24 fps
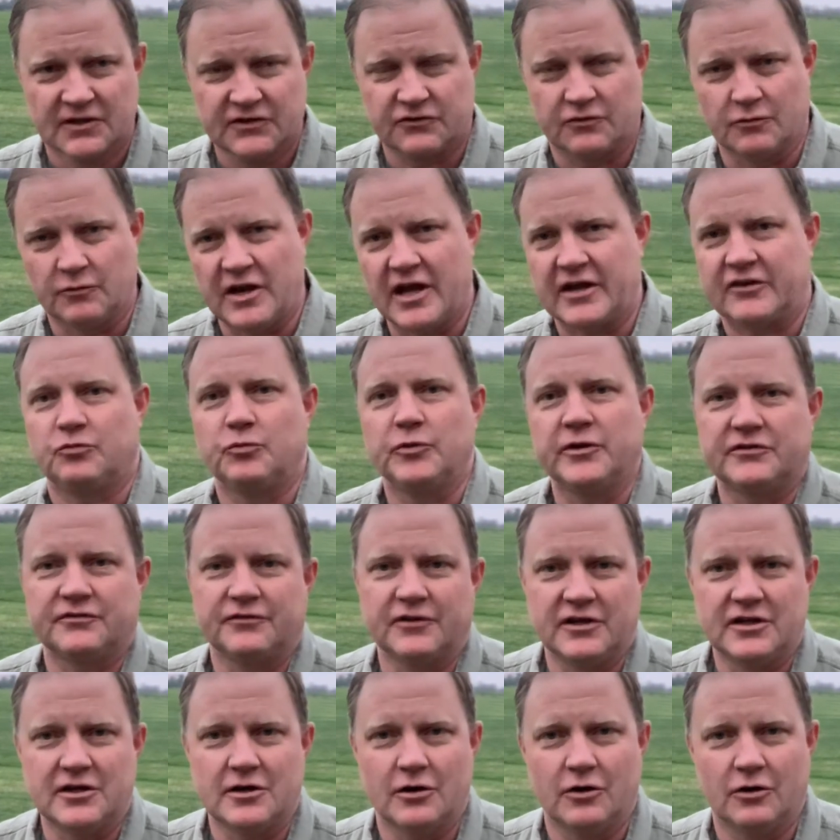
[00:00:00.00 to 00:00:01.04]
So next week's
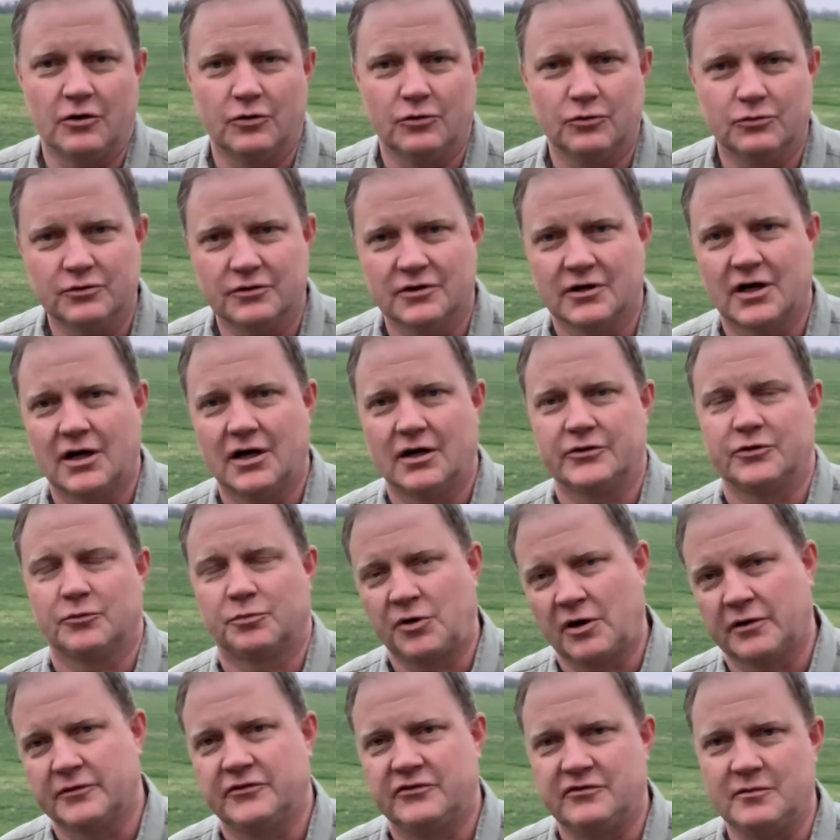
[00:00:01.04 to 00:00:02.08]
video, you'll
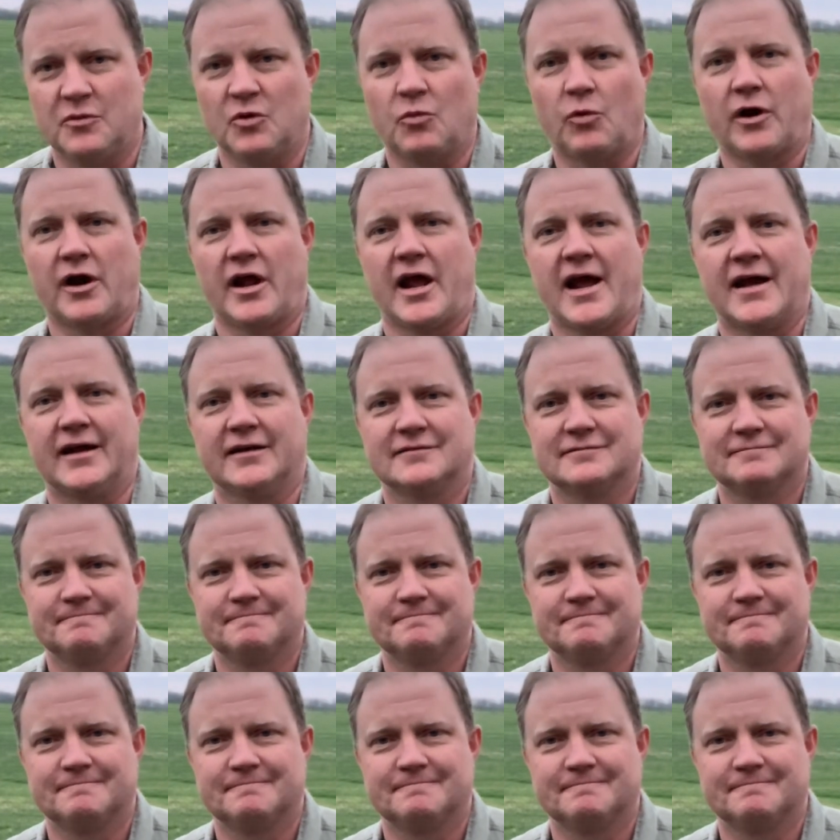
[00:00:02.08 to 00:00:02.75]
probably see me wearing a hat.